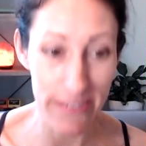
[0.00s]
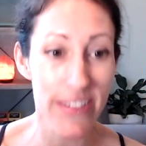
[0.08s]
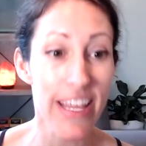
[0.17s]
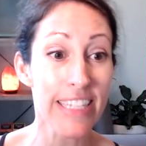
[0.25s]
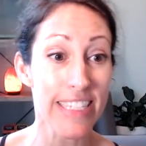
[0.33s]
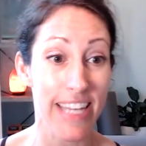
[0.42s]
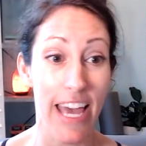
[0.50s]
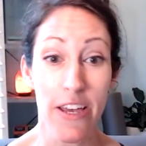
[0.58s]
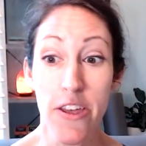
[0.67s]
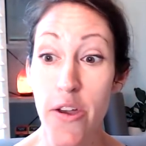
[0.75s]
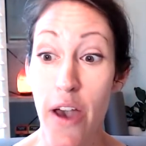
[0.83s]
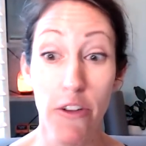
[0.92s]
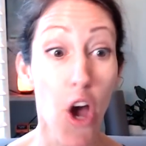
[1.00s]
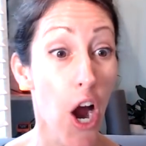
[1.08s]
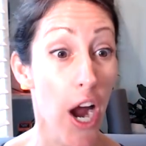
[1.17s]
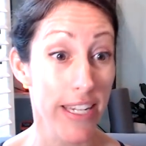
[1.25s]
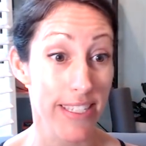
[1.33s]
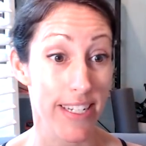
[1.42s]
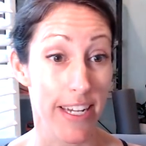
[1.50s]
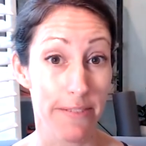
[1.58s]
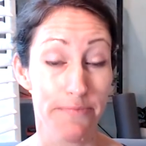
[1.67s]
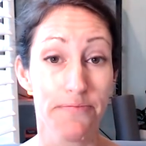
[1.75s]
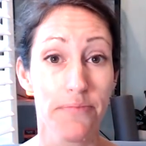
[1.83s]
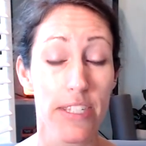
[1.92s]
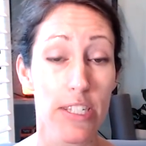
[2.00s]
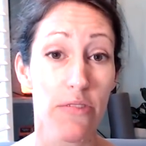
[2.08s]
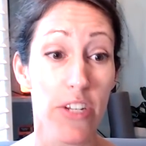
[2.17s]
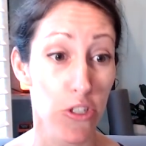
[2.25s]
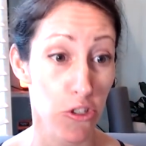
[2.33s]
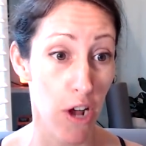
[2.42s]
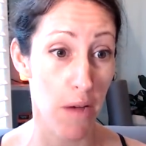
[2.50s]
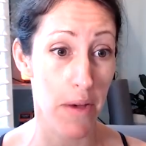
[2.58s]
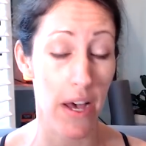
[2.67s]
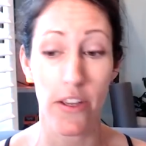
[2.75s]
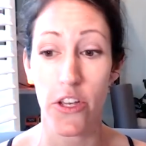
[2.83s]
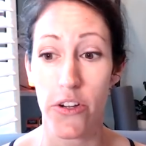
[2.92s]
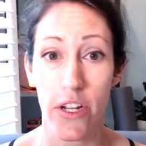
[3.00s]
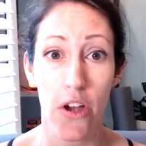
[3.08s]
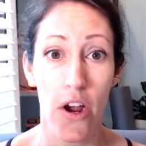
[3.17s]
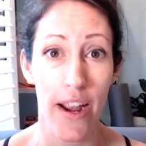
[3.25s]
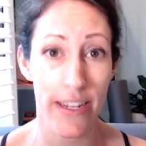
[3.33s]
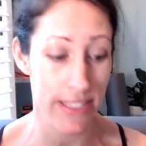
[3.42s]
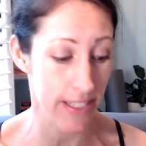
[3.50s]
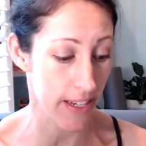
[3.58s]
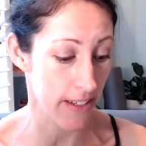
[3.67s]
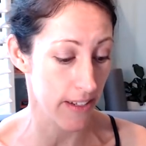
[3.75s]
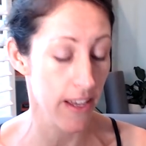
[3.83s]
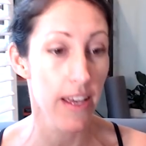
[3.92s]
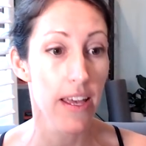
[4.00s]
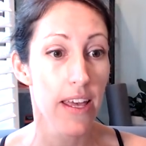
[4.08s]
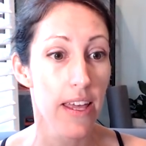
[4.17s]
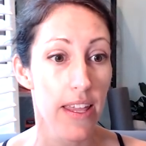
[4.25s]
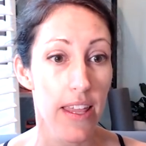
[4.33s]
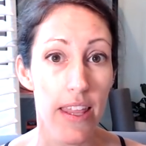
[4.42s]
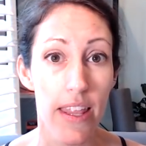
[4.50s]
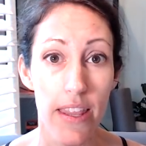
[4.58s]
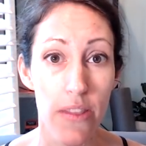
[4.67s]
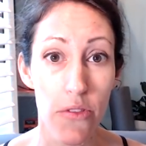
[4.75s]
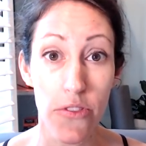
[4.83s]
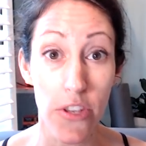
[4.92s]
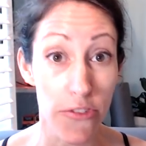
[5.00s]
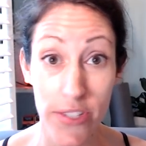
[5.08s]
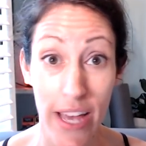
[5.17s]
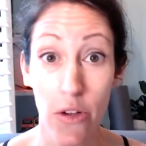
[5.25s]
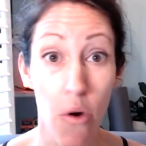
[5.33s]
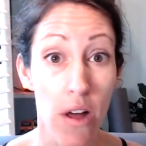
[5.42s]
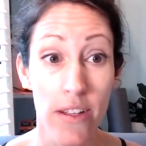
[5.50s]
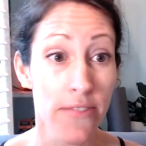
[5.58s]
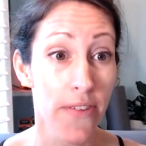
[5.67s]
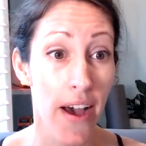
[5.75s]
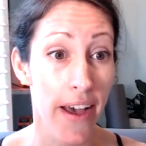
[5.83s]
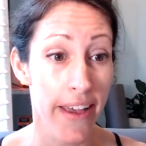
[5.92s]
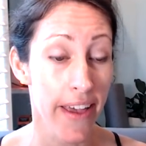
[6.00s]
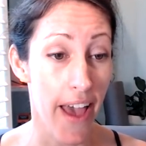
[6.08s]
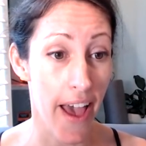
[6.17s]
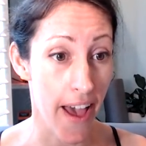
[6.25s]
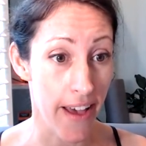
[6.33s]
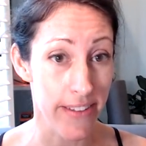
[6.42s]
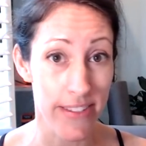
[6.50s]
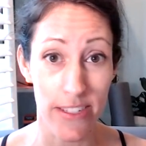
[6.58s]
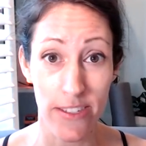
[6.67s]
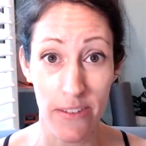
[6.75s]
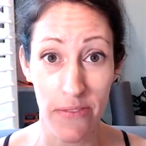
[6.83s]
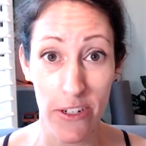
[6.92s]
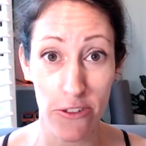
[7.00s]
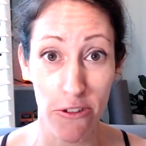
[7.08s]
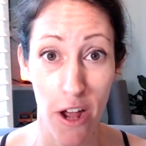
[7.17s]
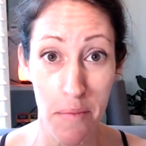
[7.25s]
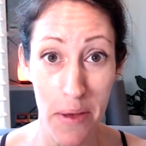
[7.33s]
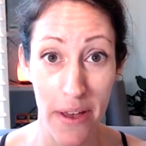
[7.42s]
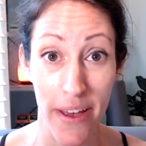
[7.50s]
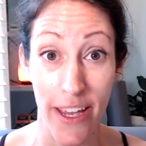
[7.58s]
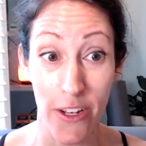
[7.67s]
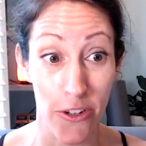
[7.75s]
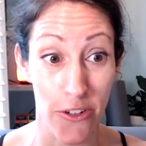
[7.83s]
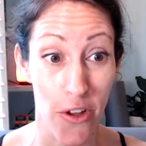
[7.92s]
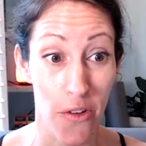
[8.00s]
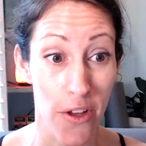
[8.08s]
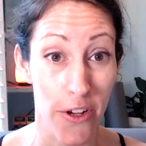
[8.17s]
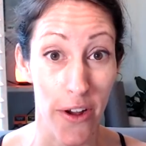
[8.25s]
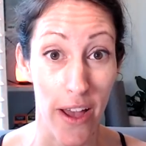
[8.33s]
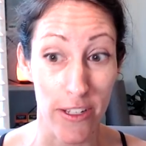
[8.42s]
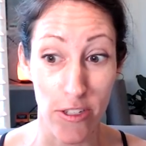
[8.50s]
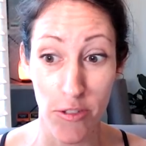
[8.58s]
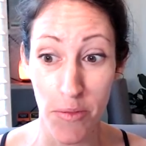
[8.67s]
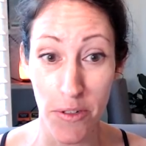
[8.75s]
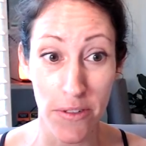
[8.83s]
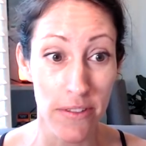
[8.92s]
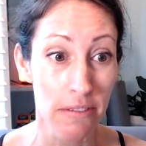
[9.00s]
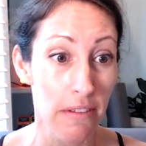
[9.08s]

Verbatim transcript: let's say you have a car accident, severe trauma, you're in a car accident. Does that qualify as a severe trauma and you're no longer eligible?